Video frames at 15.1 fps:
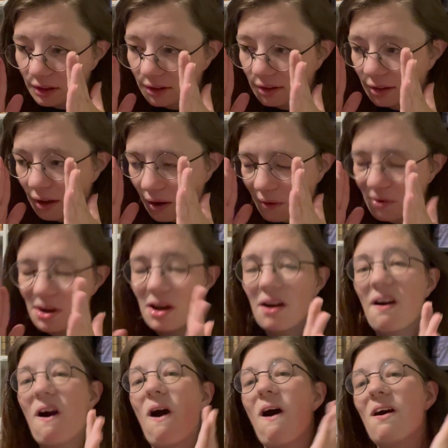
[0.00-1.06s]
So
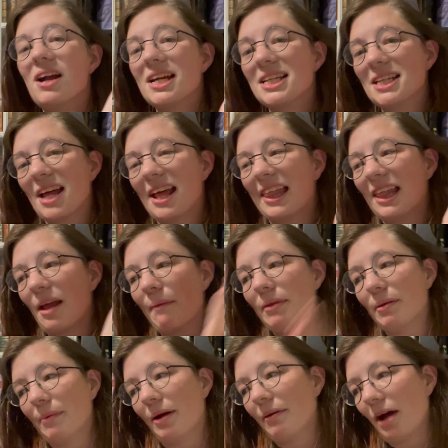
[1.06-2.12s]
August I
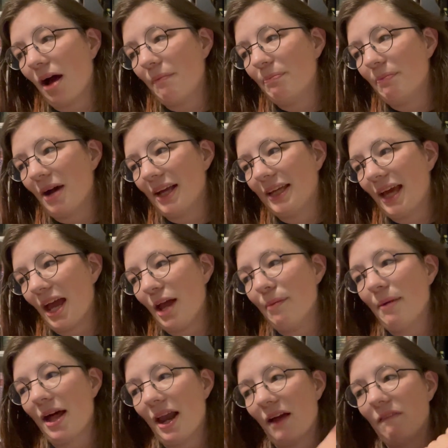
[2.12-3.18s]
stepped up my
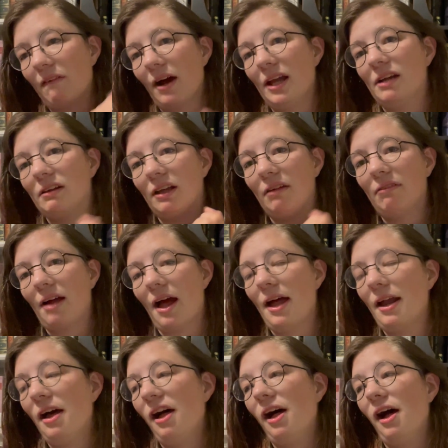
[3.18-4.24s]
game and I finally
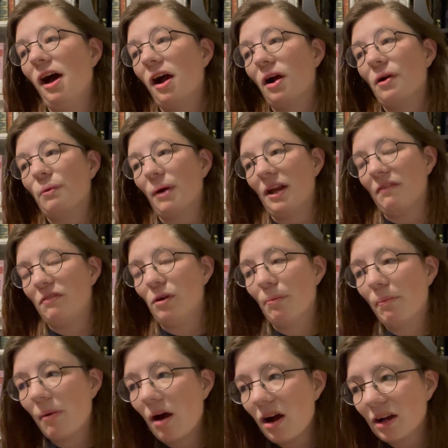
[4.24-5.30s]
read quite a few
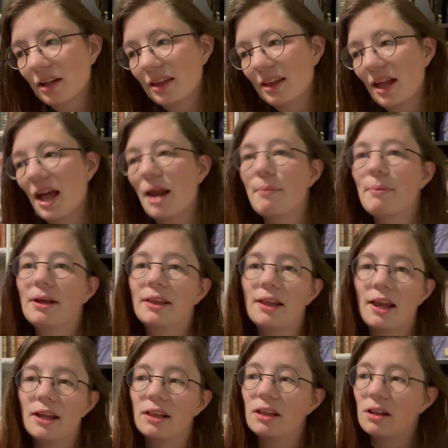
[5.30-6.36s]
books and I'm
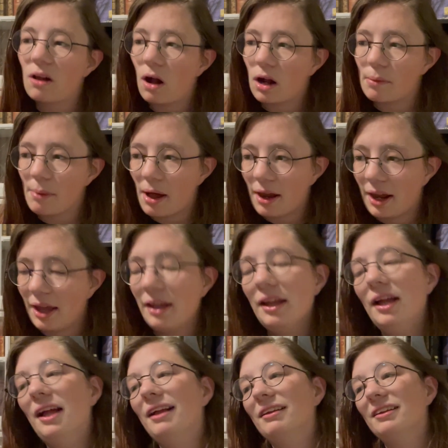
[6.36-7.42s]
excited to talk about it.
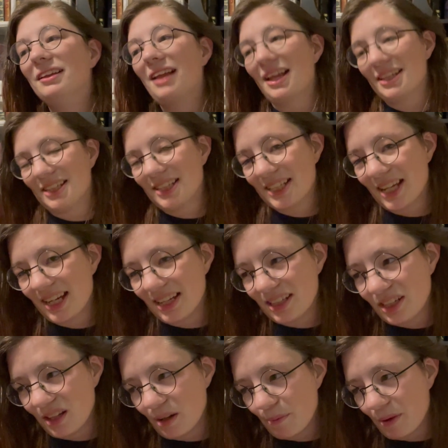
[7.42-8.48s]
Let's just get
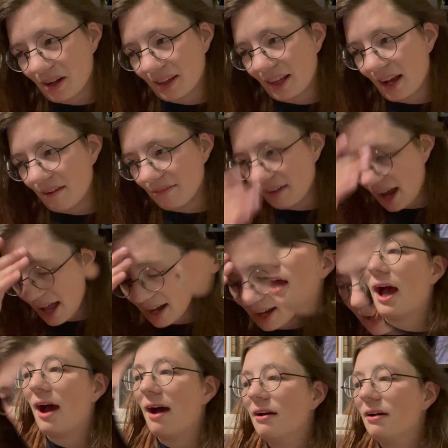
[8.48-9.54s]
into the books I read.
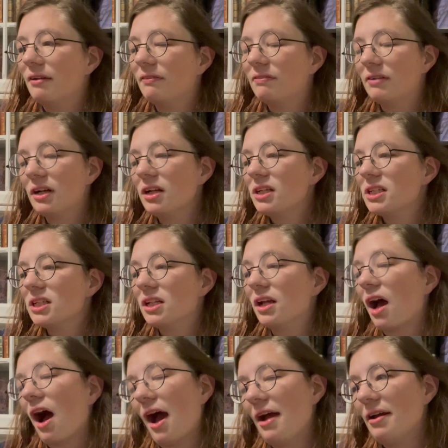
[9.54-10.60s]
First,
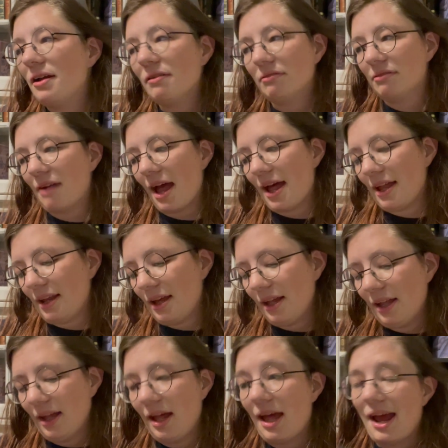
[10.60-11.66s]
I read
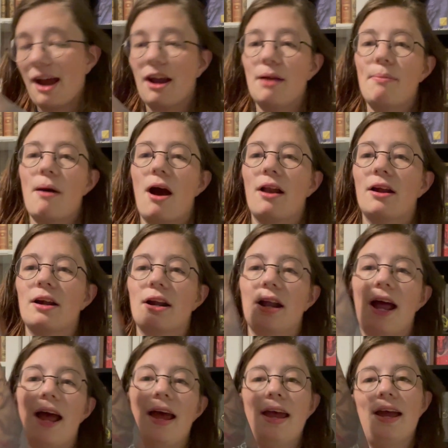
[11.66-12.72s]
Harry Potter
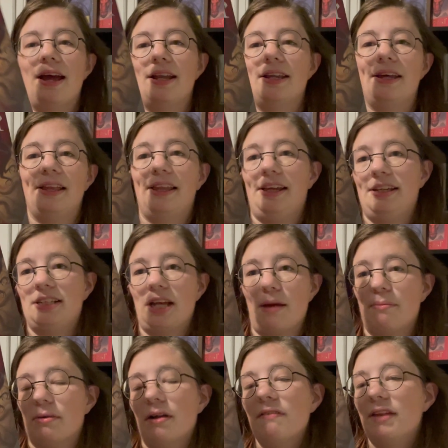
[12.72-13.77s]
and the
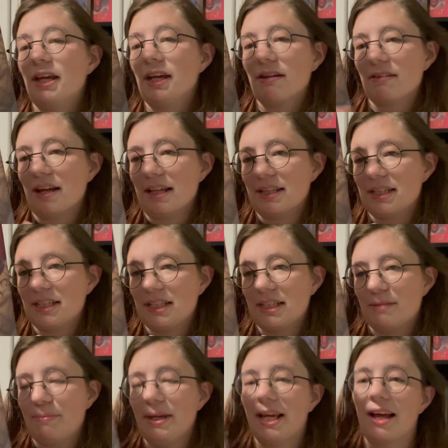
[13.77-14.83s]
Chamber of Secrets
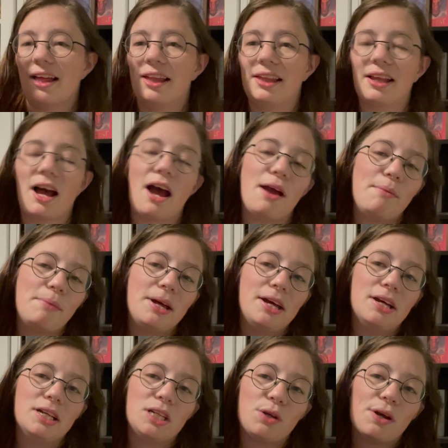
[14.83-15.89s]
because I'm
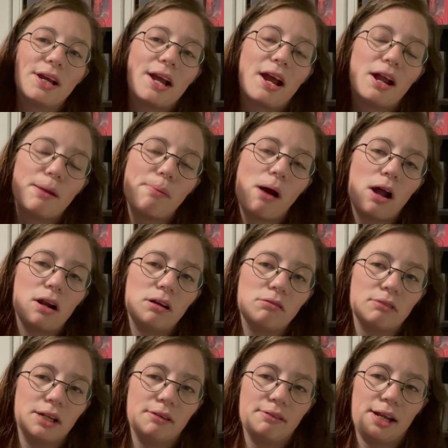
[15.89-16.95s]
doing a Harry Potter
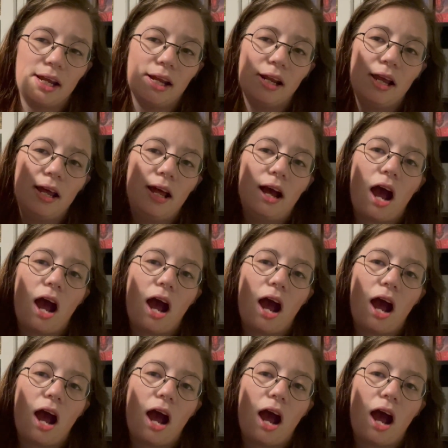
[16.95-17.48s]
reread.